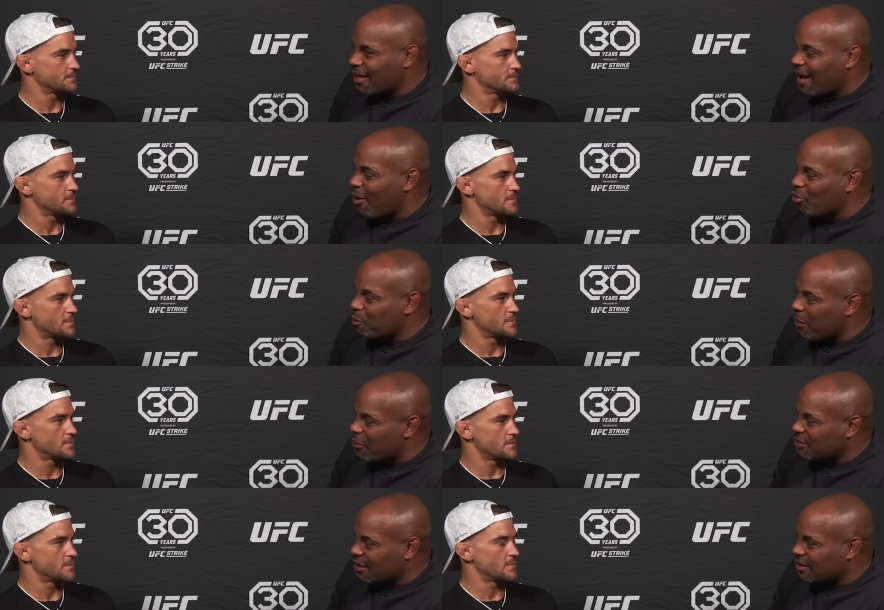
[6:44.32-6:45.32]
Speaker 1: like I when
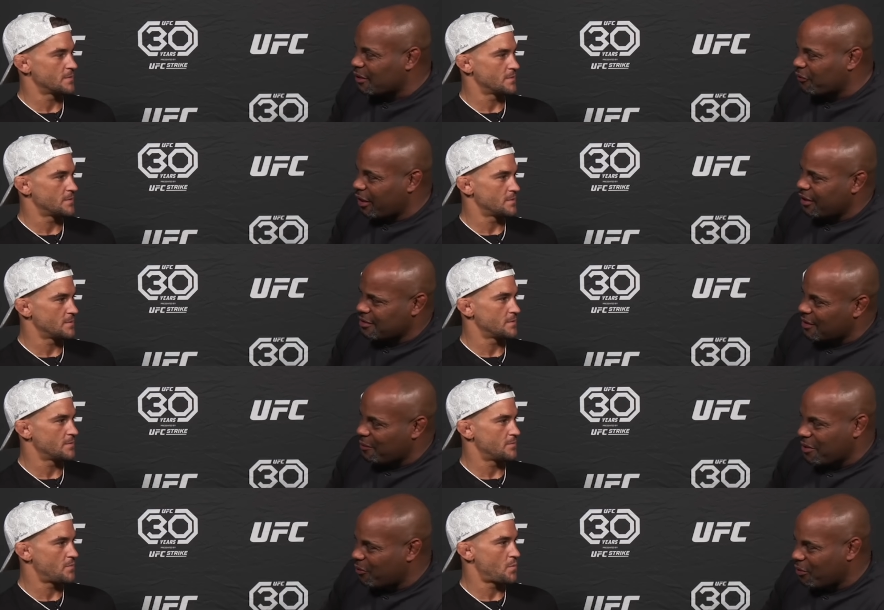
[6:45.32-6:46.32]
people were saying stuff like it's
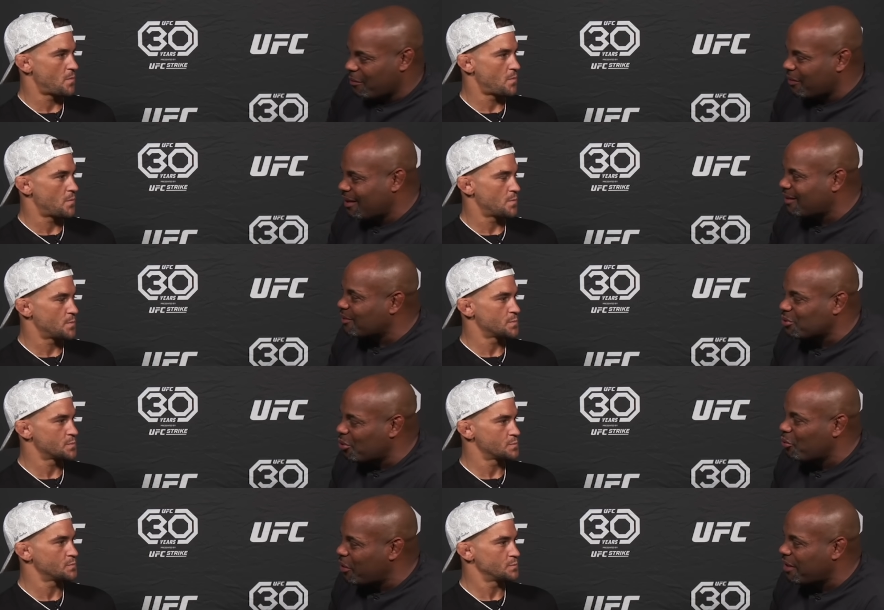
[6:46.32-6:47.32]
gonna be the win, I'm like, there's
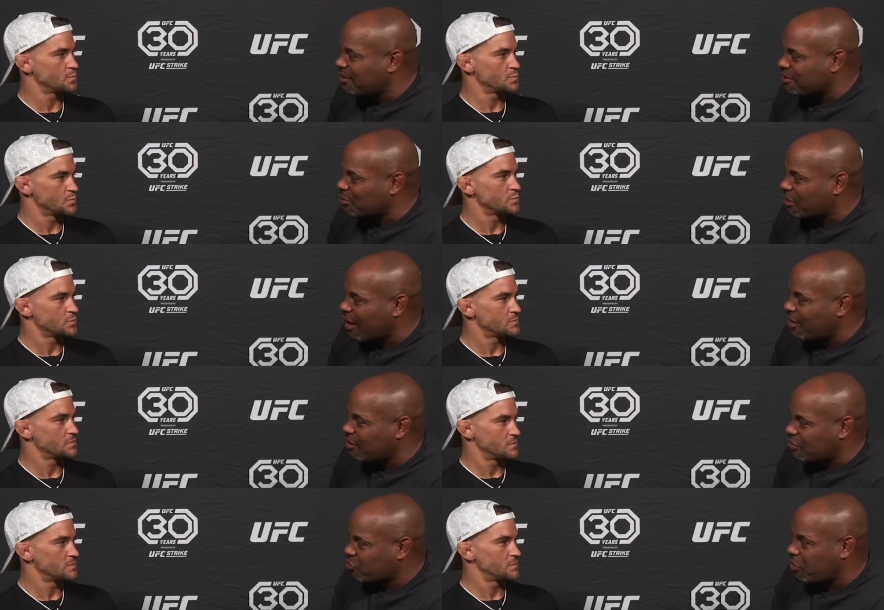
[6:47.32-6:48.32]
no way these two get out
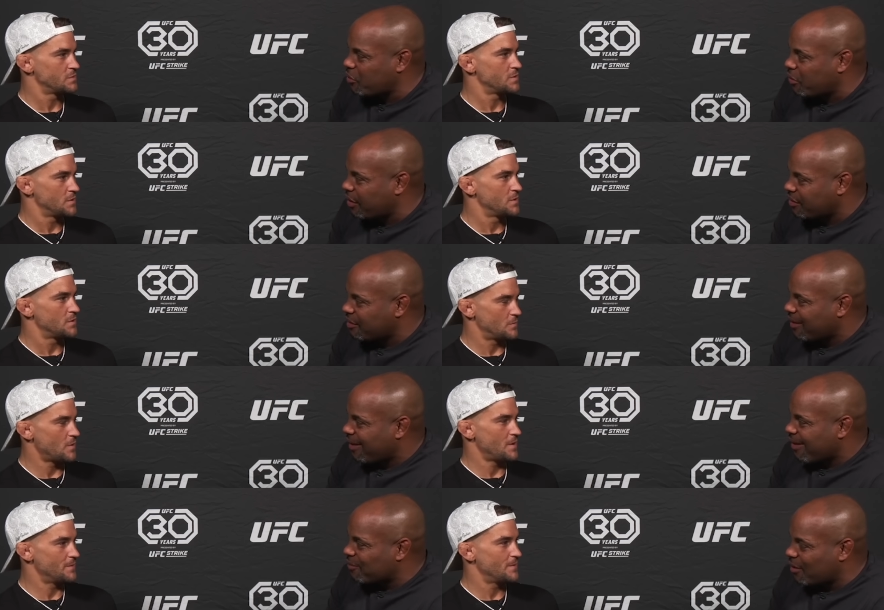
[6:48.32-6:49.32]
of this train wreck
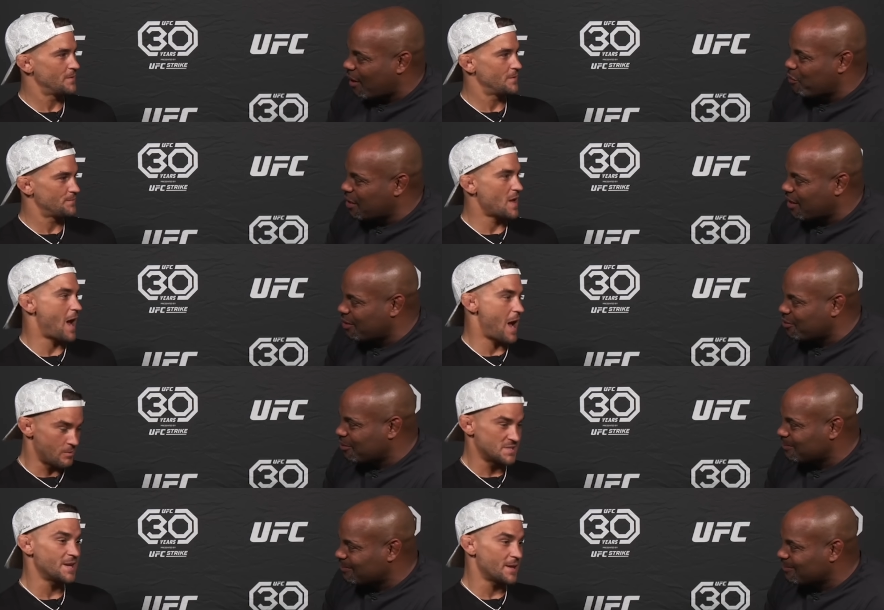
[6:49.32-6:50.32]
right without being injured. I
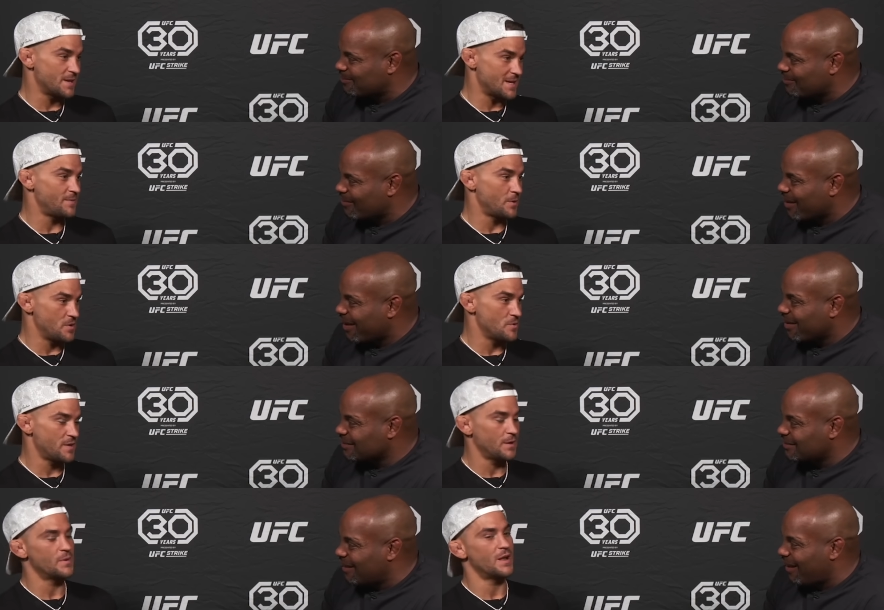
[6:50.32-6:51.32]
was
Speaker 2: thinking the same thing what you were
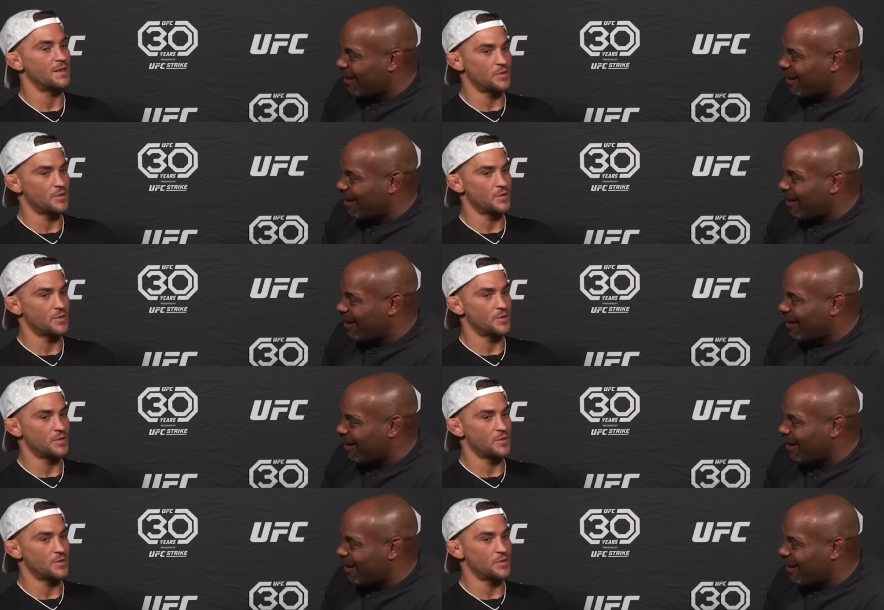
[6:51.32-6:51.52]
thinking, but I